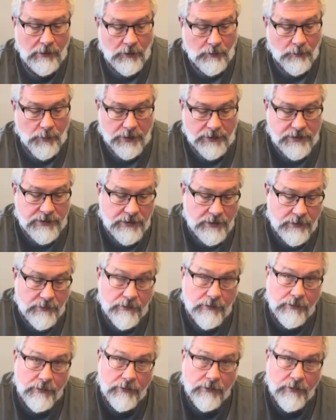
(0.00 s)
But
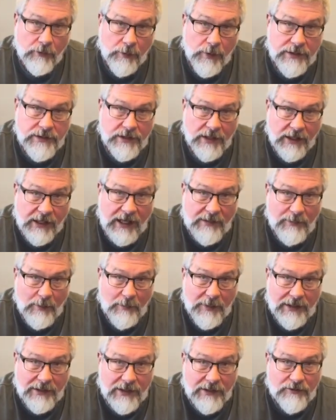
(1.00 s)
the reason I keep them
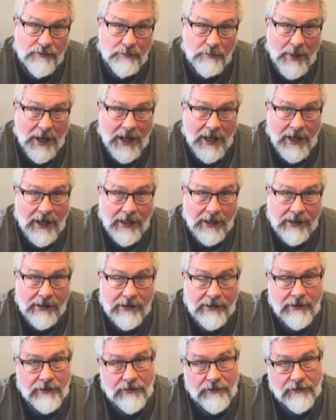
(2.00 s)
in this bag
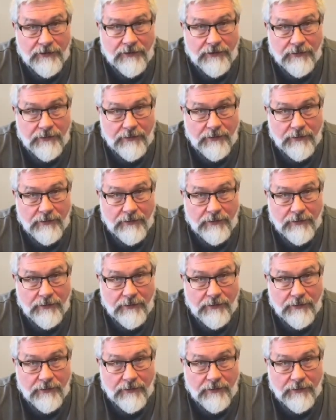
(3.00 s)
is